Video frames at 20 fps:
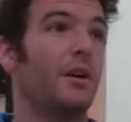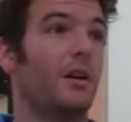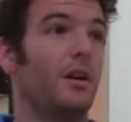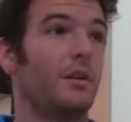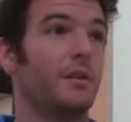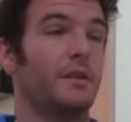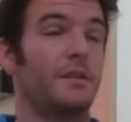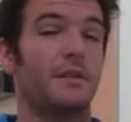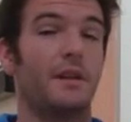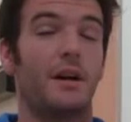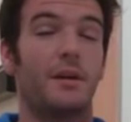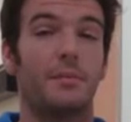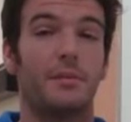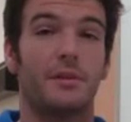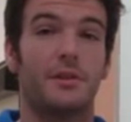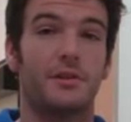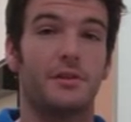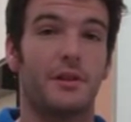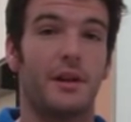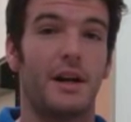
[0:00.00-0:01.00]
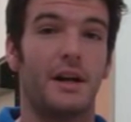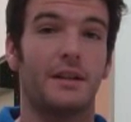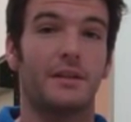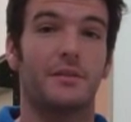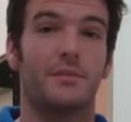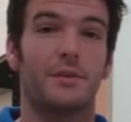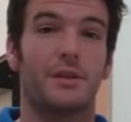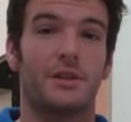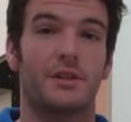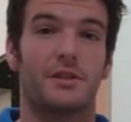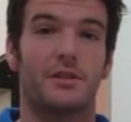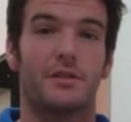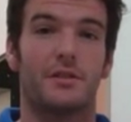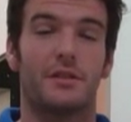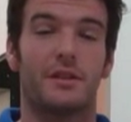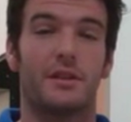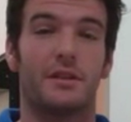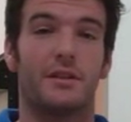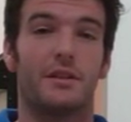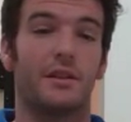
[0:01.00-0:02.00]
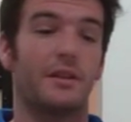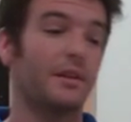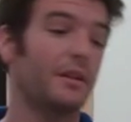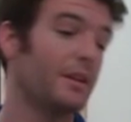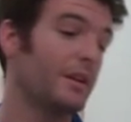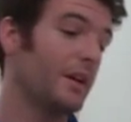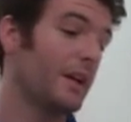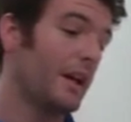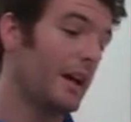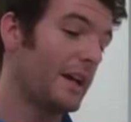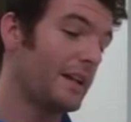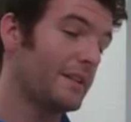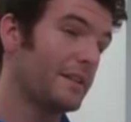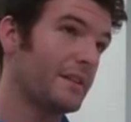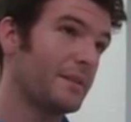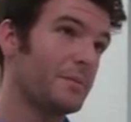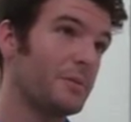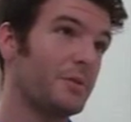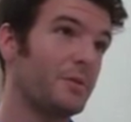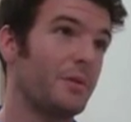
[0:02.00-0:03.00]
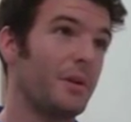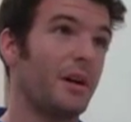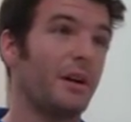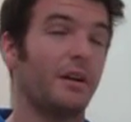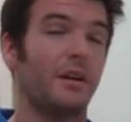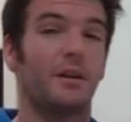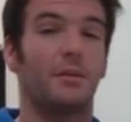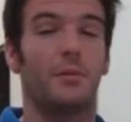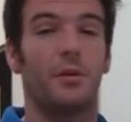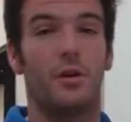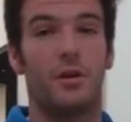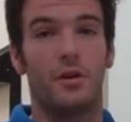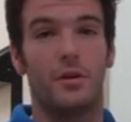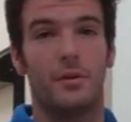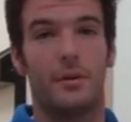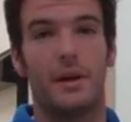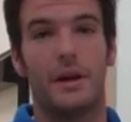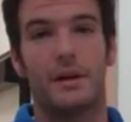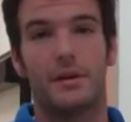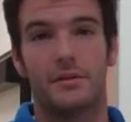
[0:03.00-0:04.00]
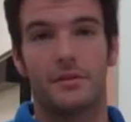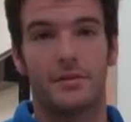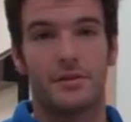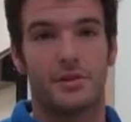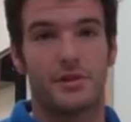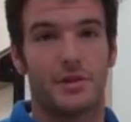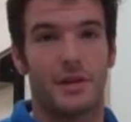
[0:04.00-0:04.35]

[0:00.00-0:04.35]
on the top of the track to make sure that the end tips do not come all the way out of the